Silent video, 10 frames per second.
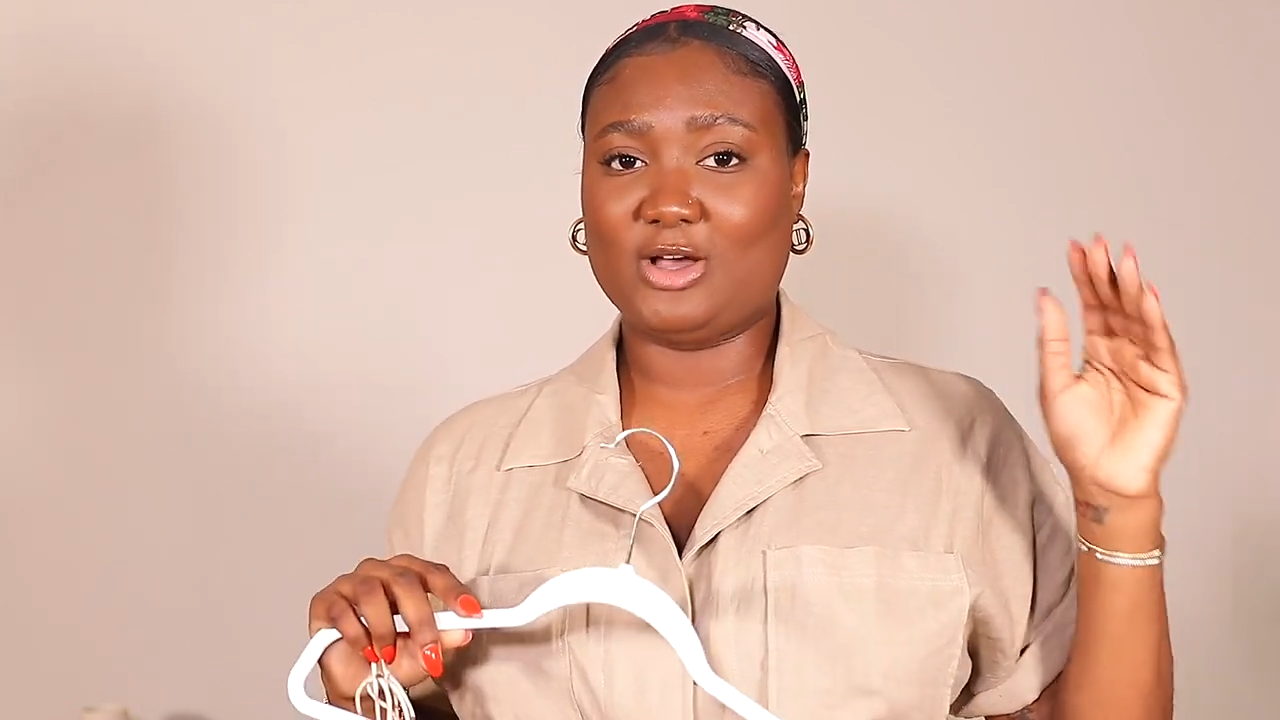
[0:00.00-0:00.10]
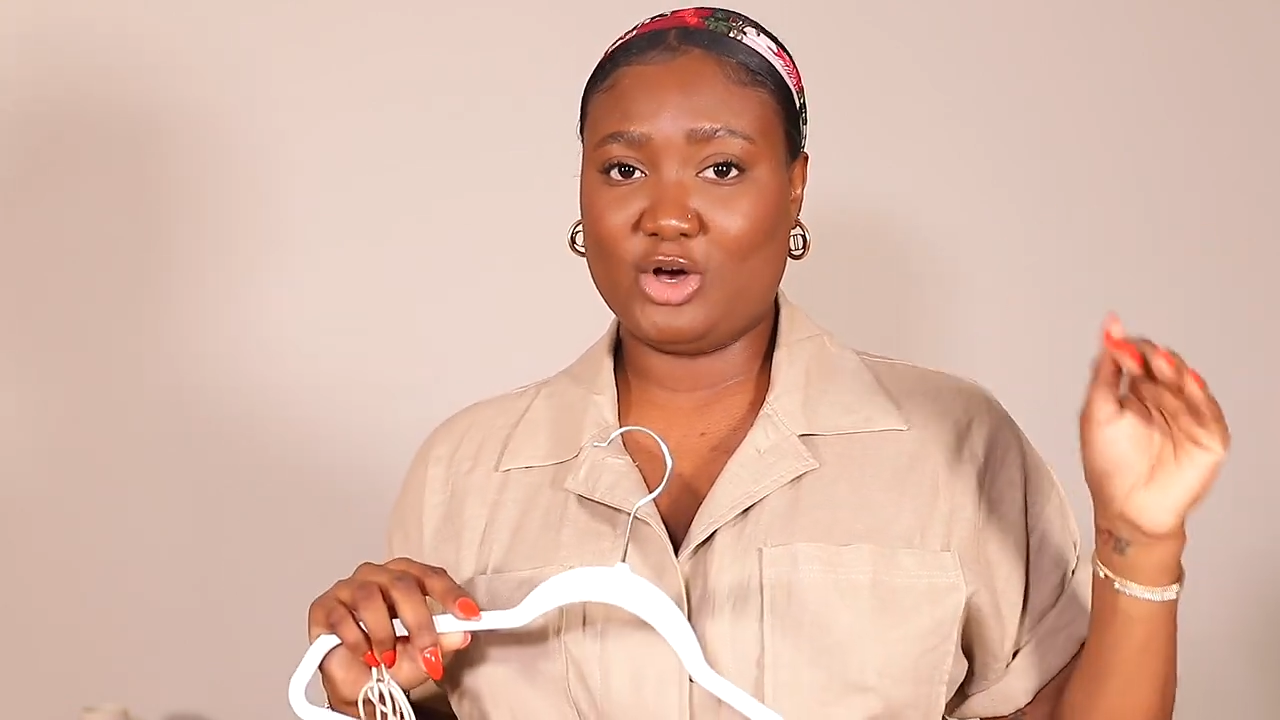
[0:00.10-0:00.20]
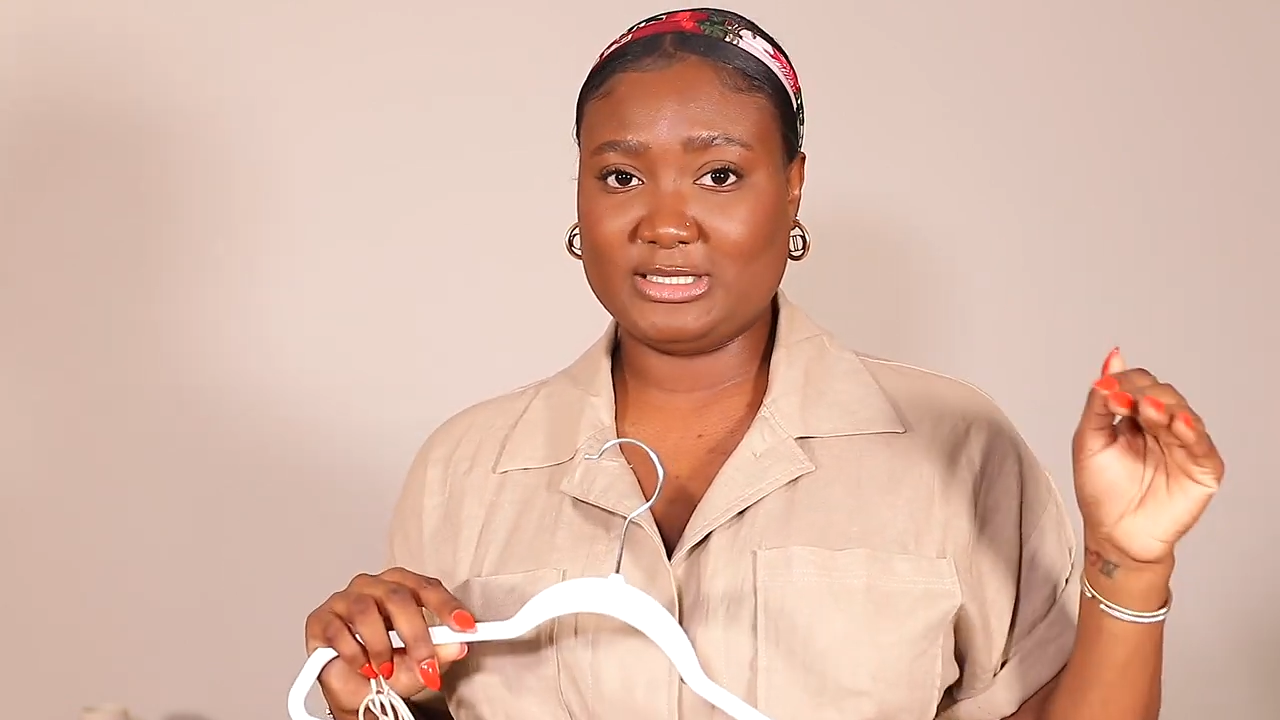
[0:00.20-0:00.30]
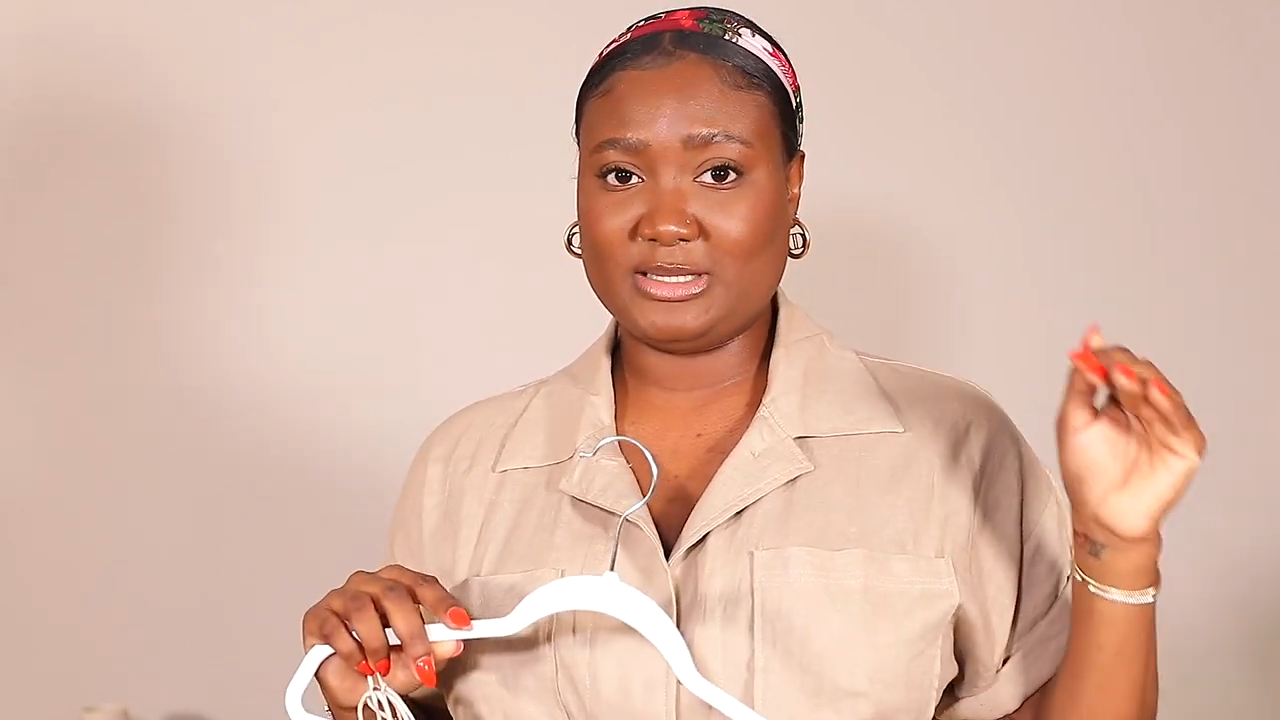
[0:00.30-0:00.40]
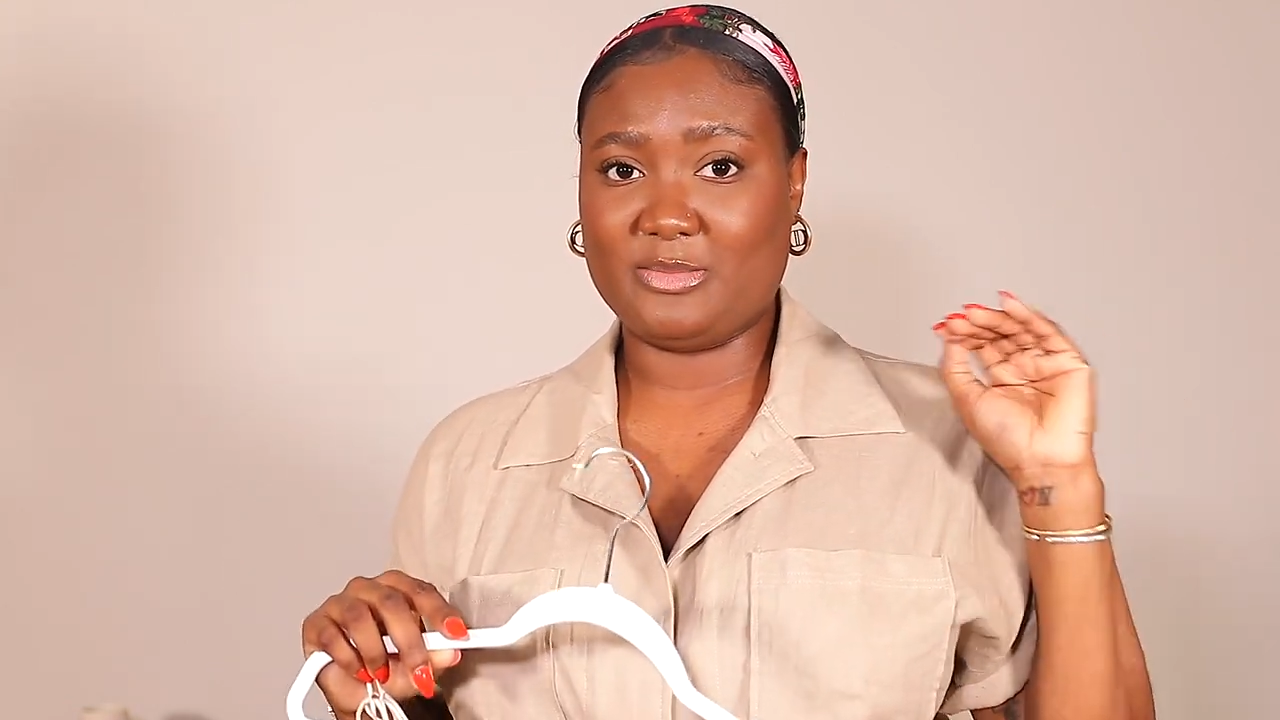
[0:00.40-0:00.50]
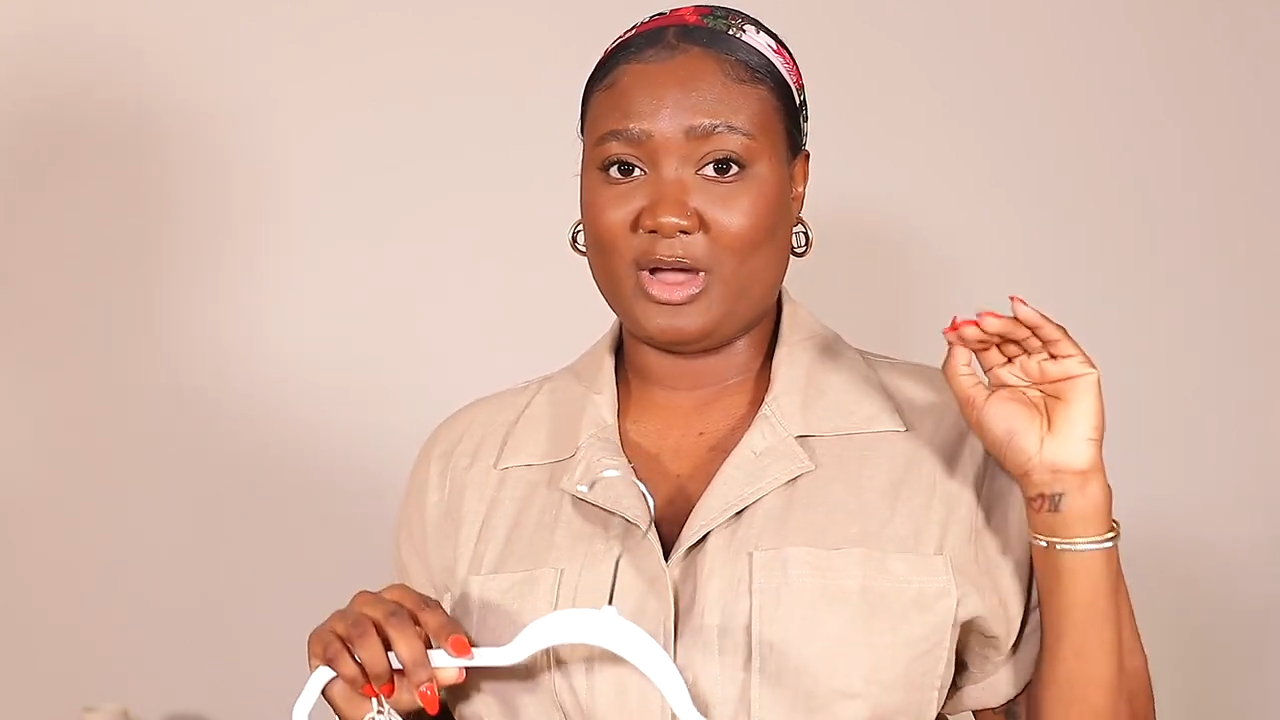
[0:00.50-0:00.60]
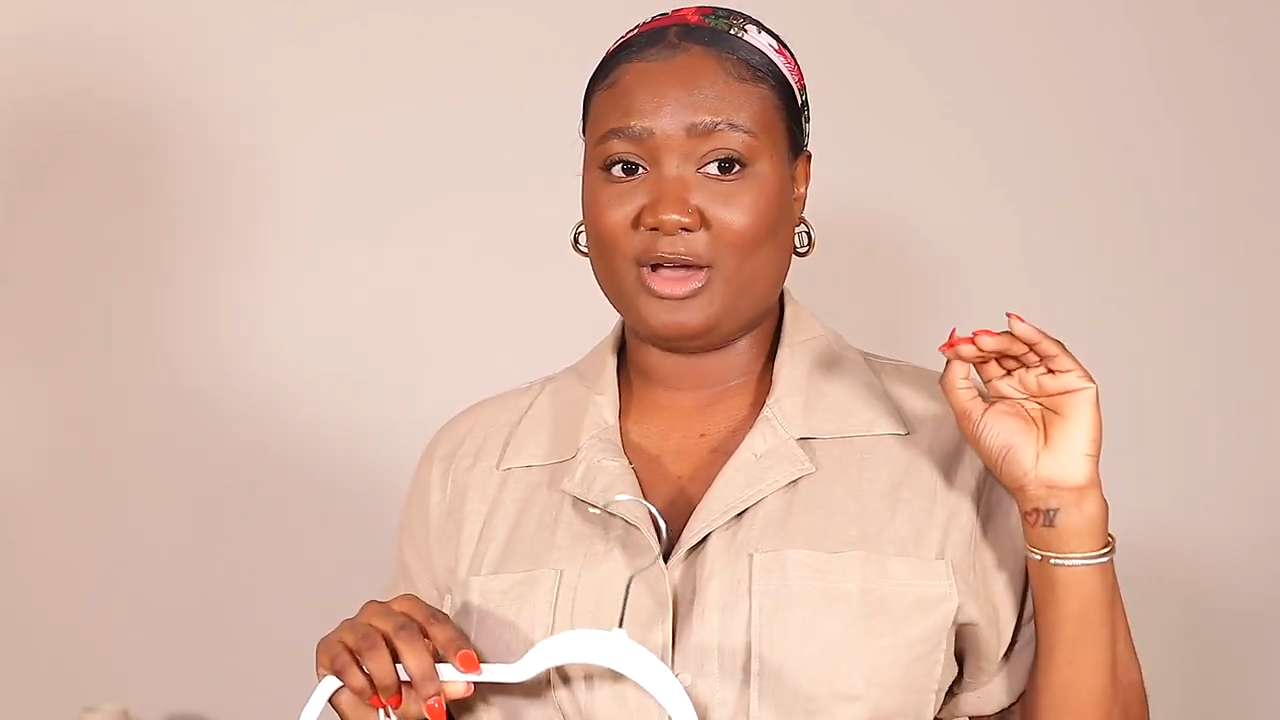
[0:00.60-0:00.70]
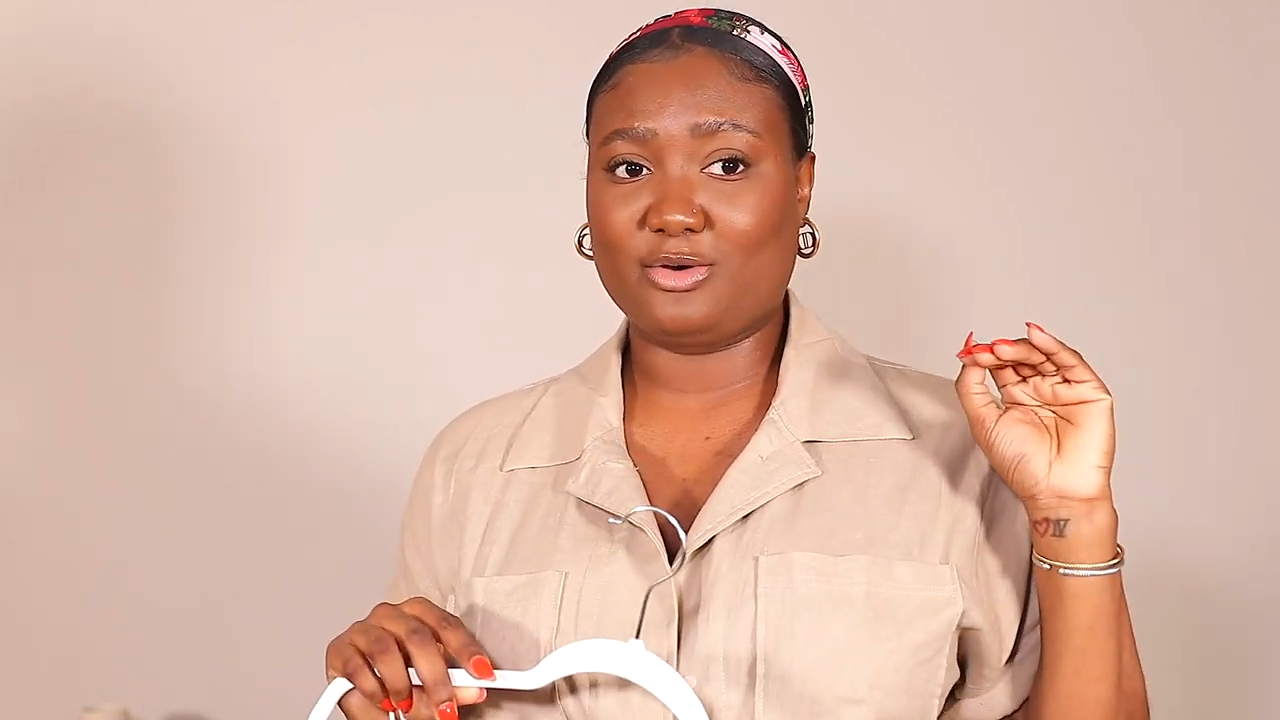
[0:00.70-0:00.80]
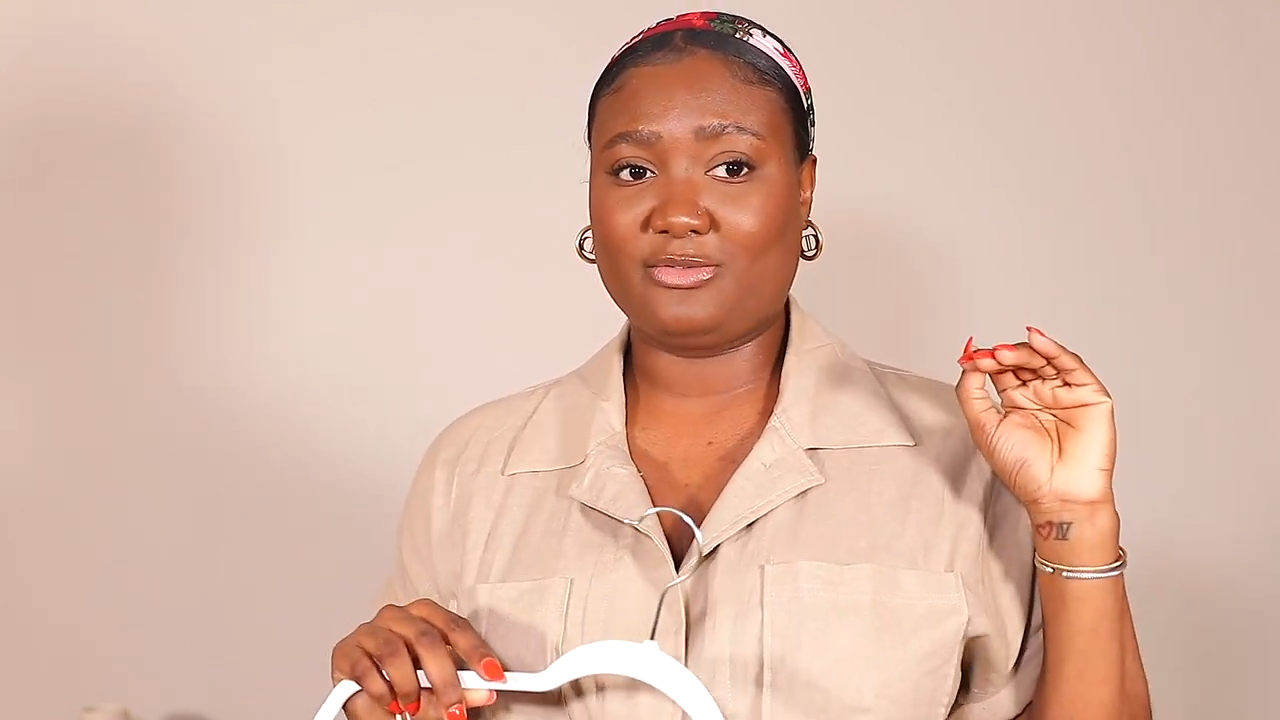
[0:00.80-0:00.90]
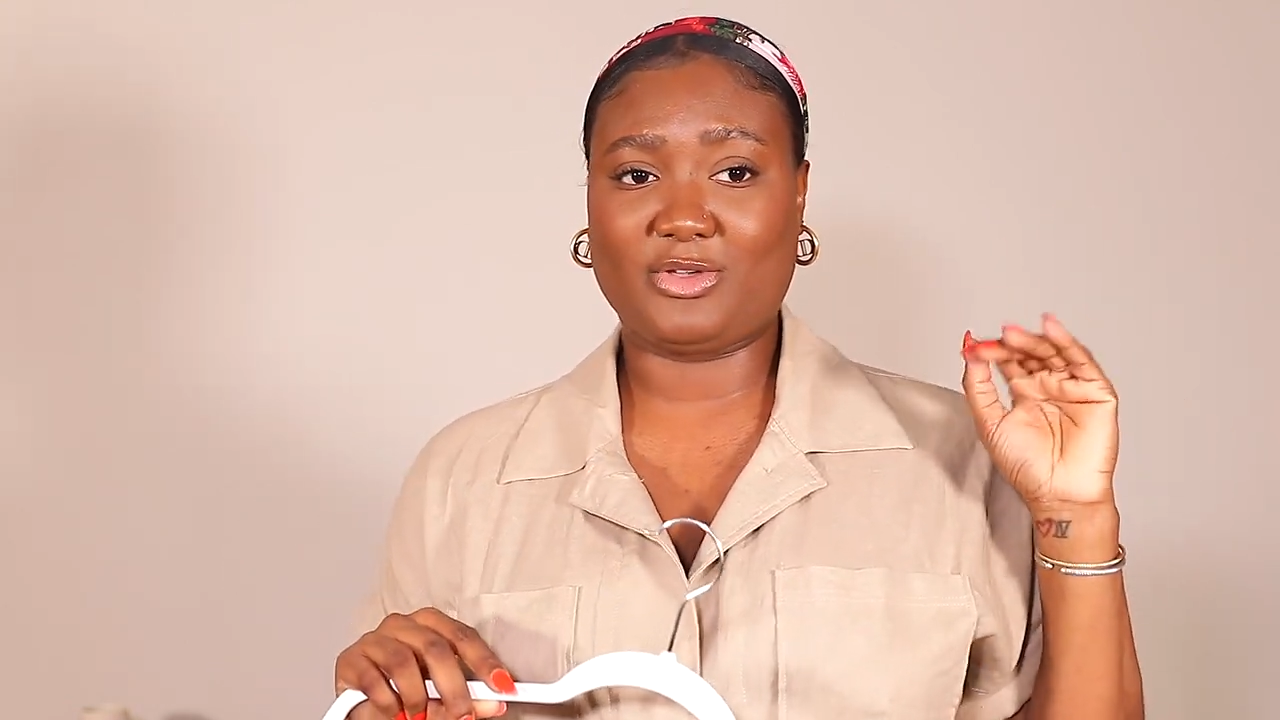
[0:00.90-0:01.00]
on the
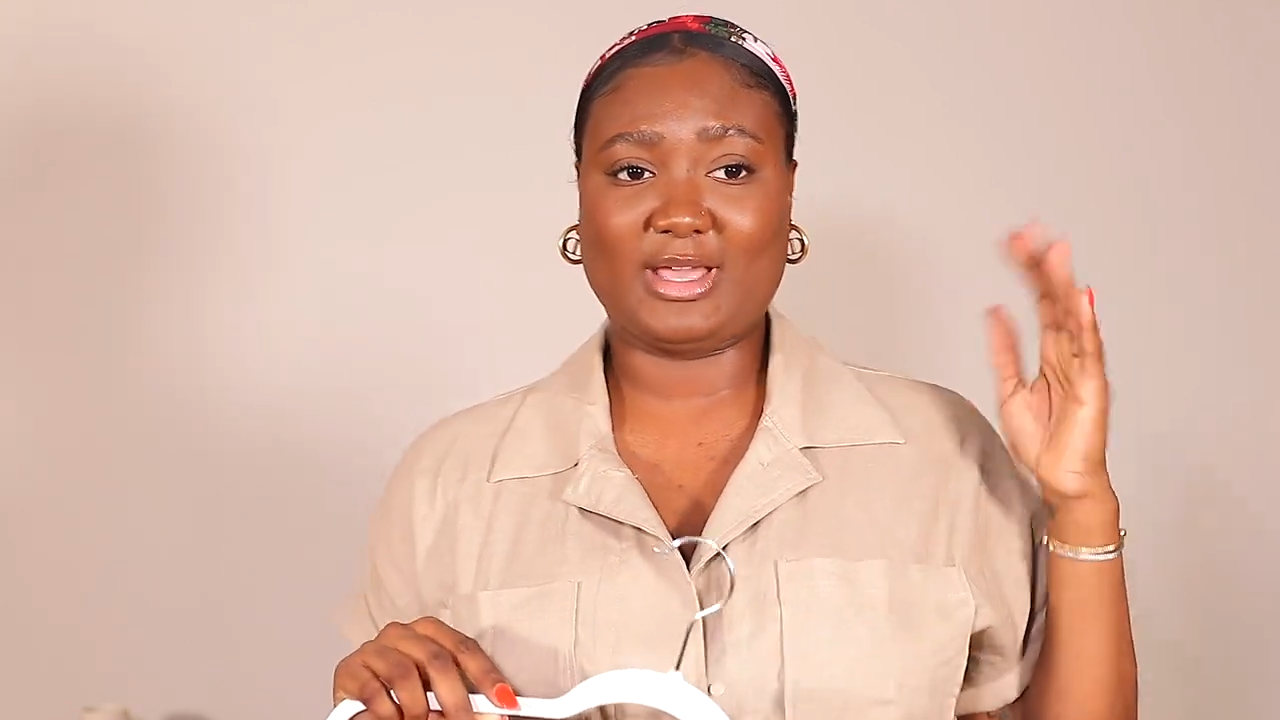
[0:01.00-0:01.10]
model for